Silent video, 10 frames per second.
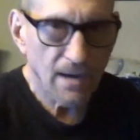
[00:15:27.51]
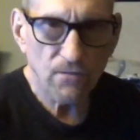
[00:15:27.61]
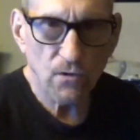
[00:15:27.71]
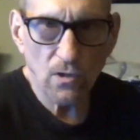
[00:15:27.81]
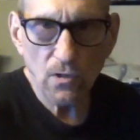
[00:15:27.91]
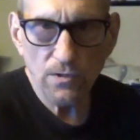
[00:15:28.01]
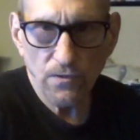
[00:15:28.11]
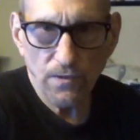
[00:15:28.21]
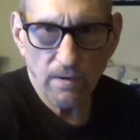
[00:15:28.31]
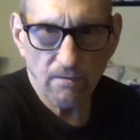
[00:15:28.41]
if you're going to
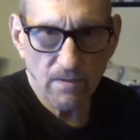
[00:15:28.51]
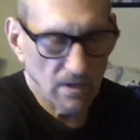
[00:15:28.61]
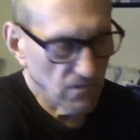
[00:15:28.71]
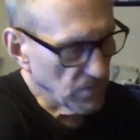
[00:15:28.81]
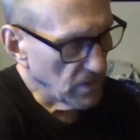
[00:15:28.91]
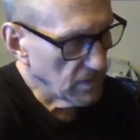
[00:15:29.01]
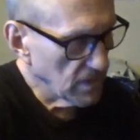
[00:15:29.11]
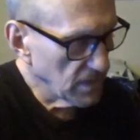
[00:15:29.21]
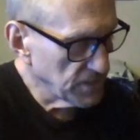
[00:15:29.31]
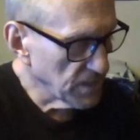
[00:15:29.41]
think of it as a
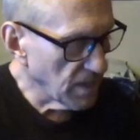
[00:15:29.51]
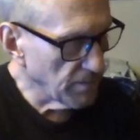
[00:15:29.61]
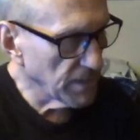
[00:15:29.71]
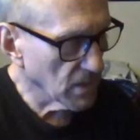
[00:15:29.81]
dominant